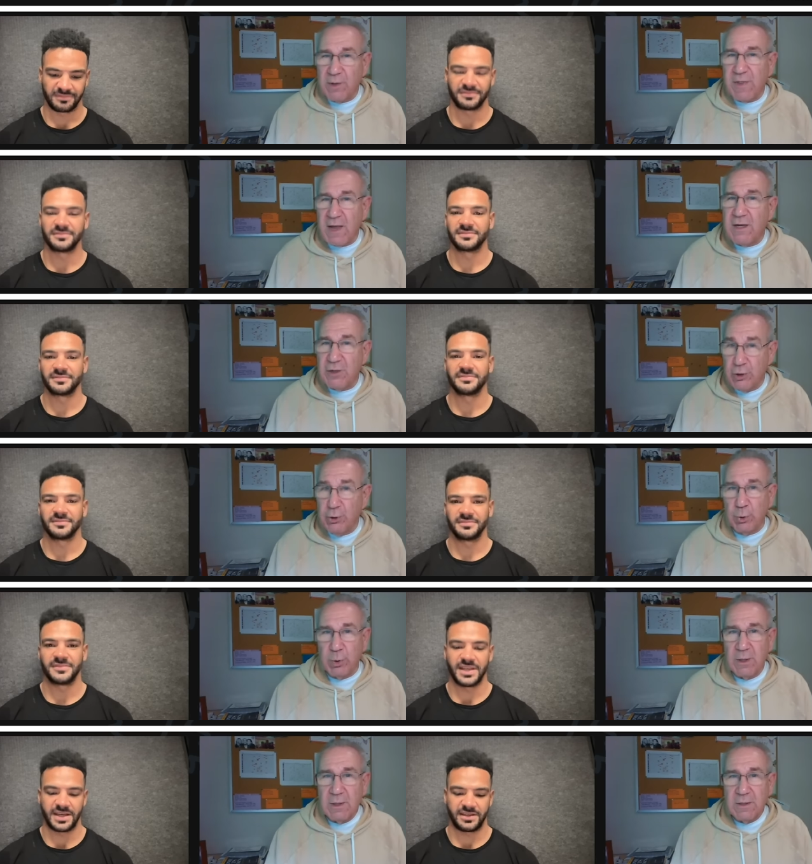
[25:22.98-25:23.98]
Speaker 1: they
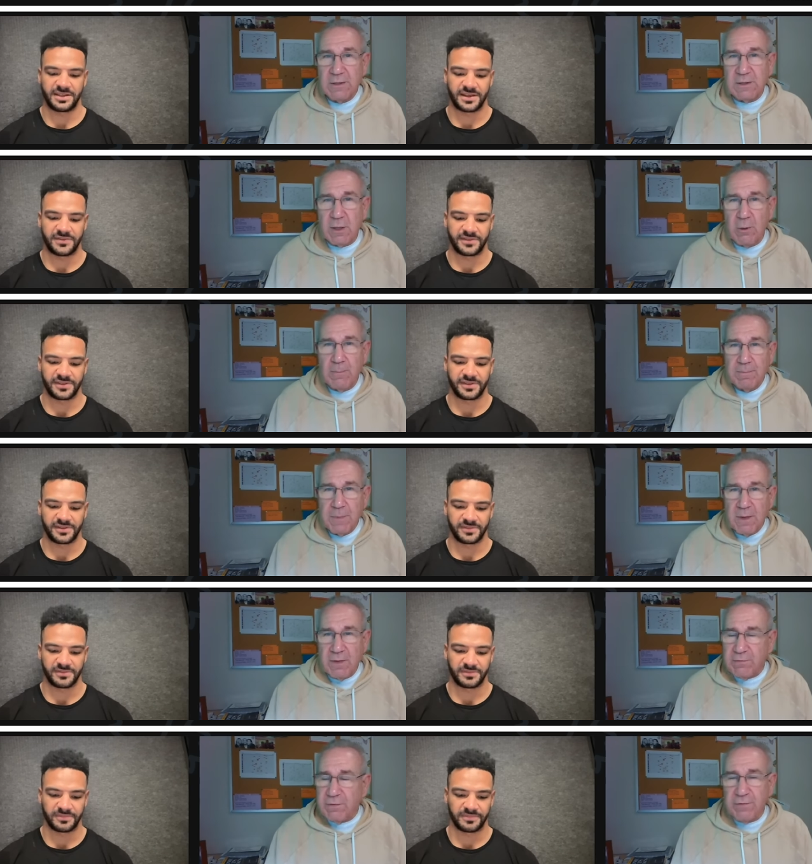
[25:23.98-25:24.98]
do. Yeah, so, definitely.
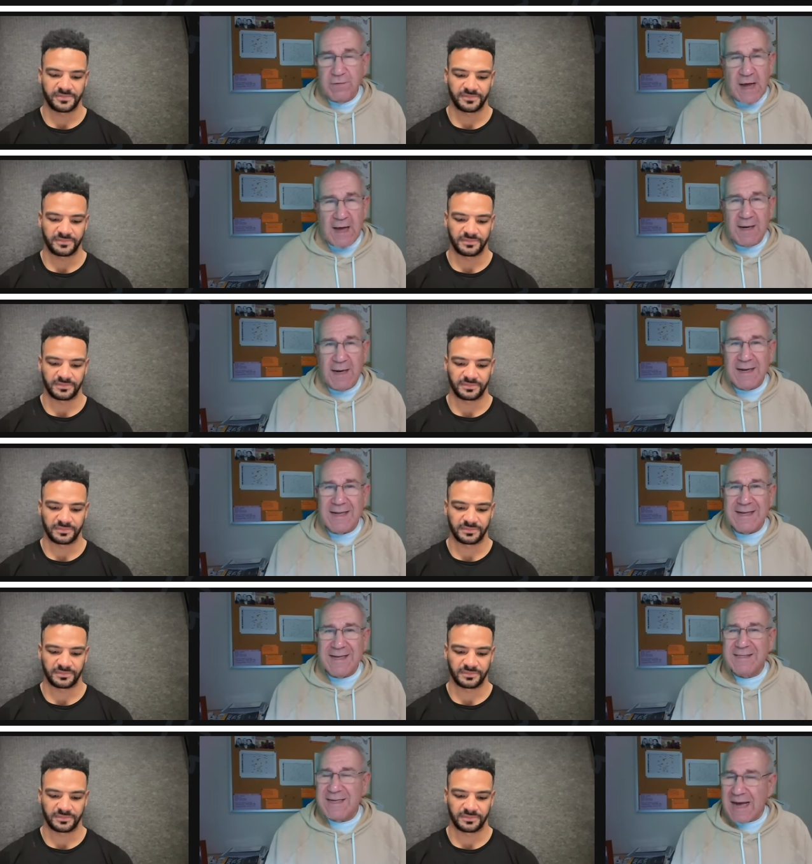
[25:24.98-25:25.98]
this is not an
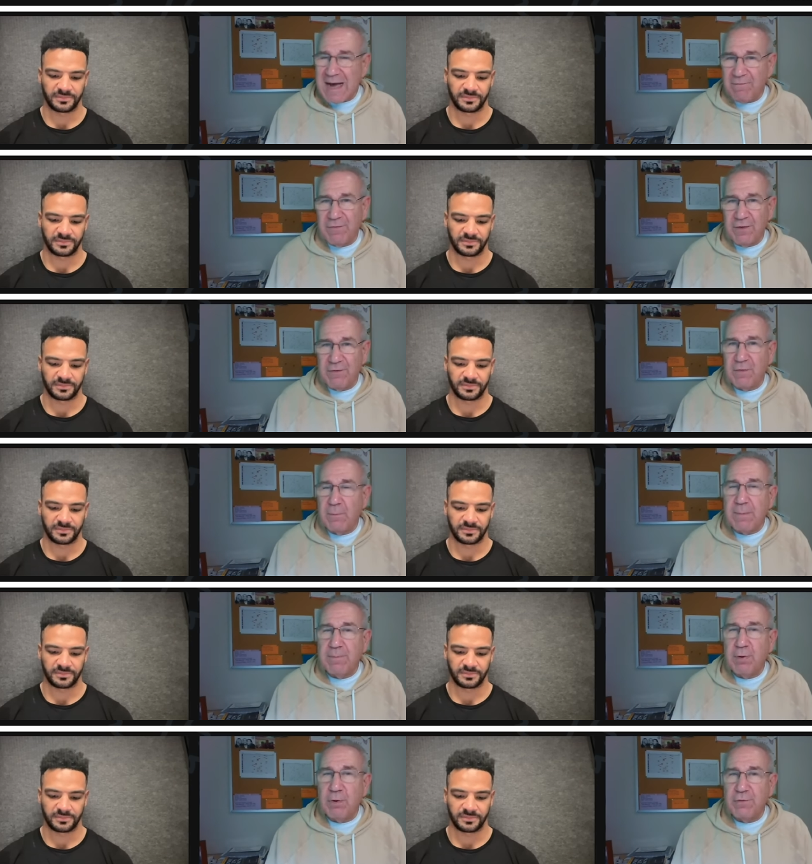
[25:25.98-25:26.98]
easy offense from a
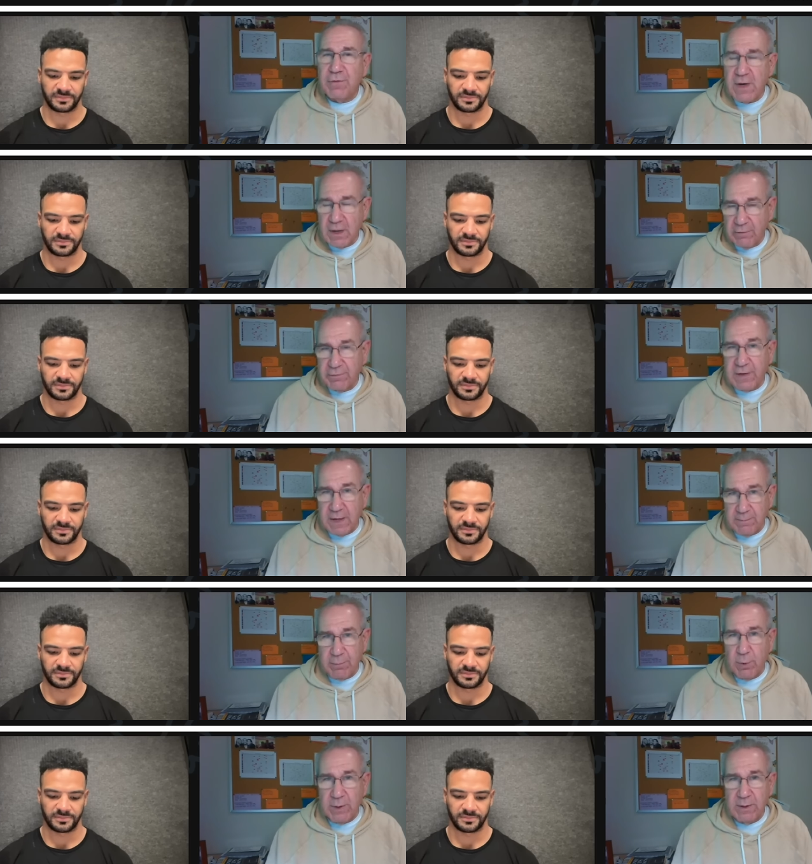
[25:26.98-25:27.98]
personnel
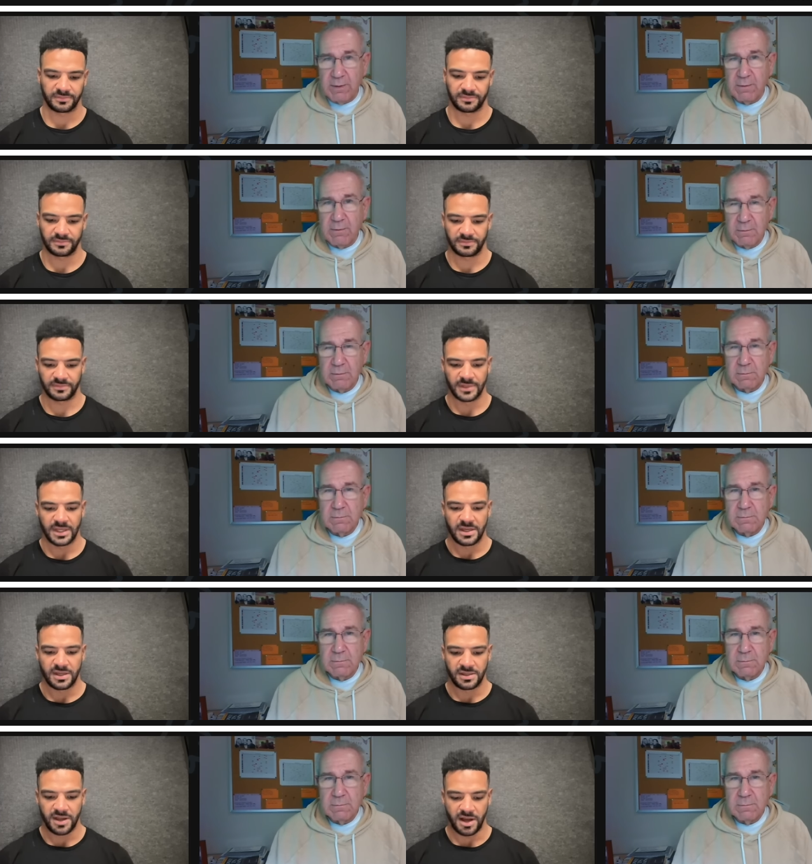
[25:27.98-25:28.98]
standpoint.
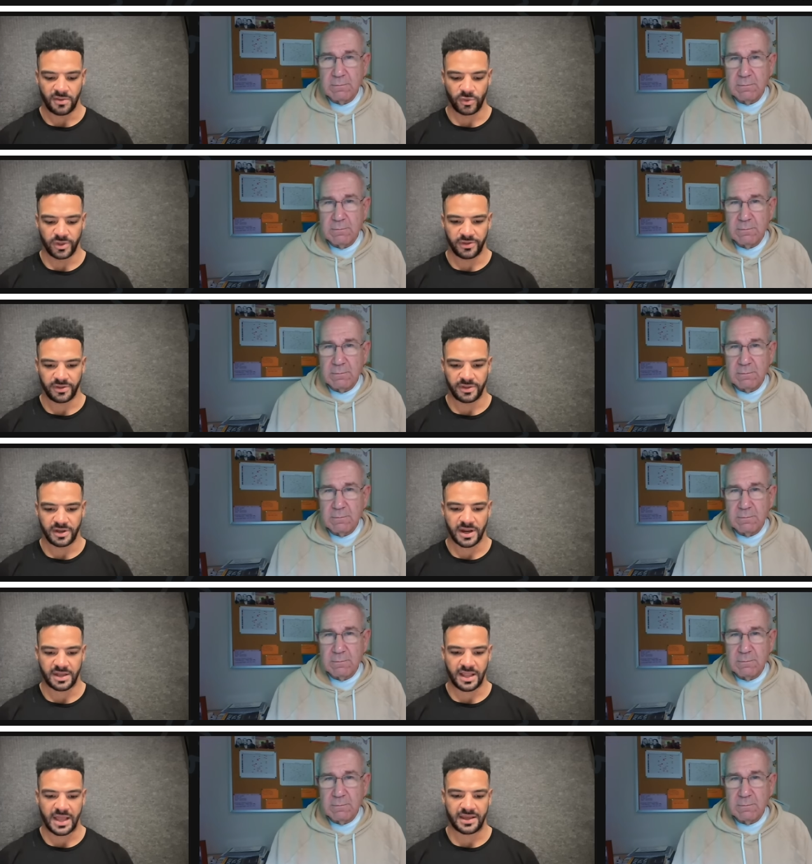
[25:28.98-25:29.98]
Speaker 2: No, I'm with you
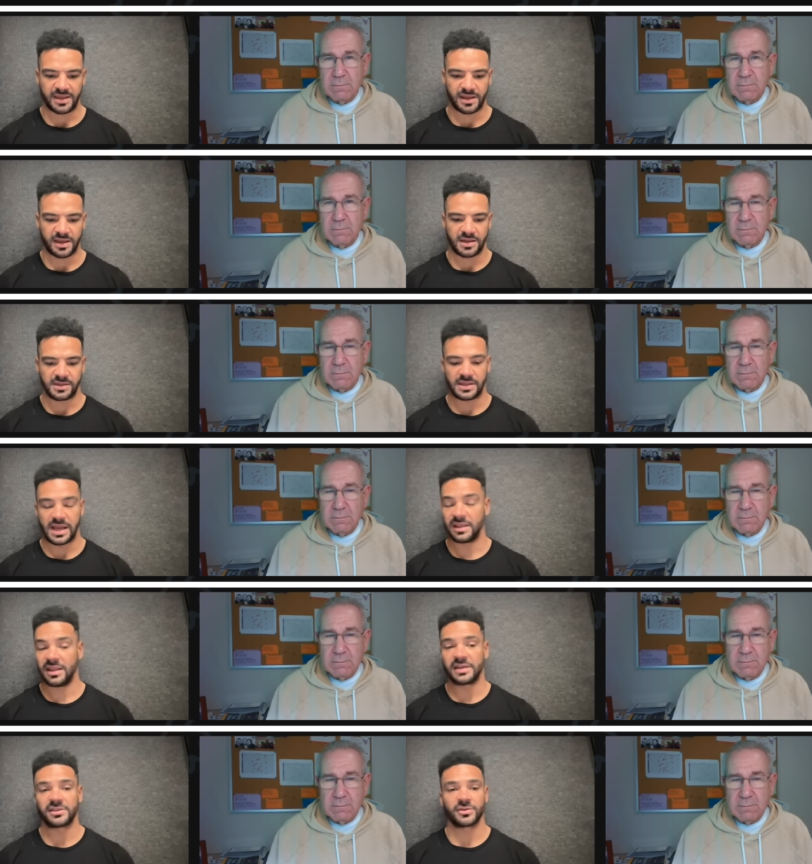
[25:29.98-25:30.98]
there. I like uh,
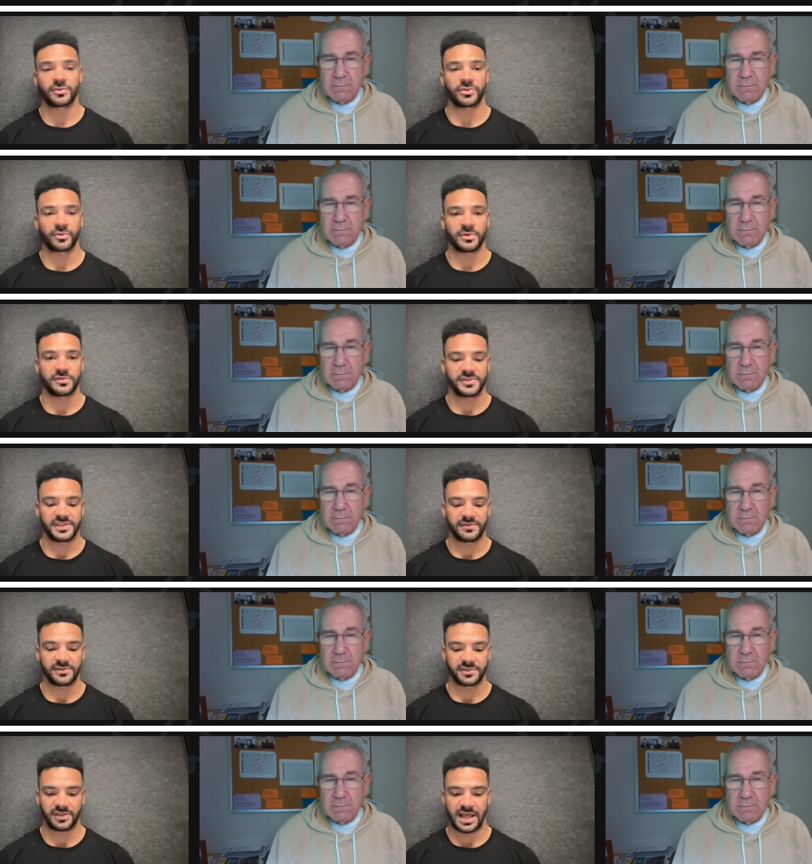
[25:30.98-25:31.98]
I like the three
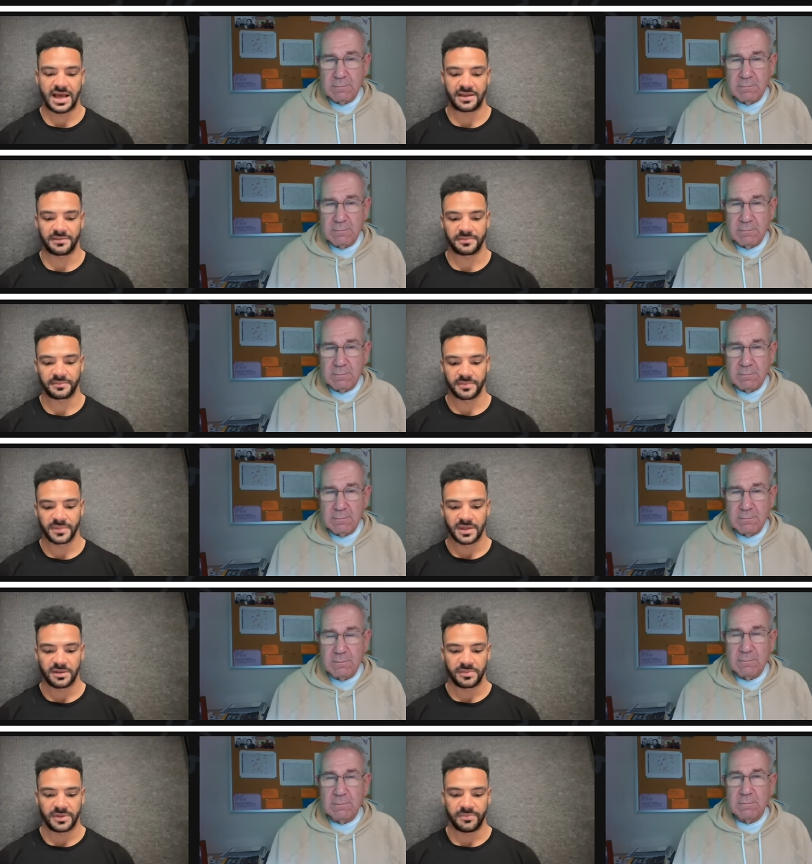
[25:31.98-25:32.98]
receivers a lot.
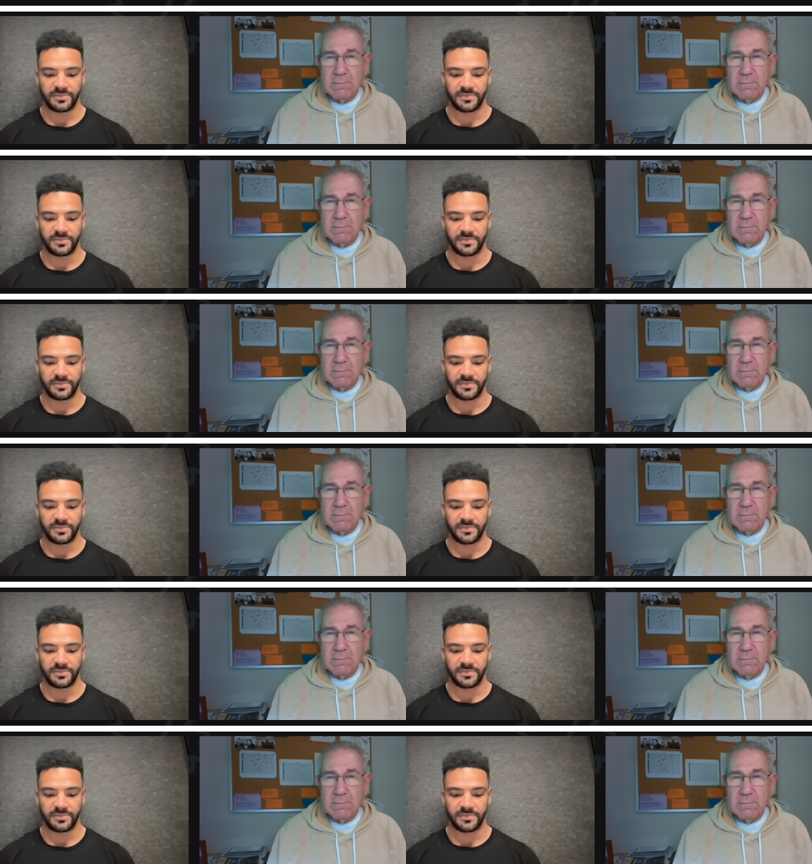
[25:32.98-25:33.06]
I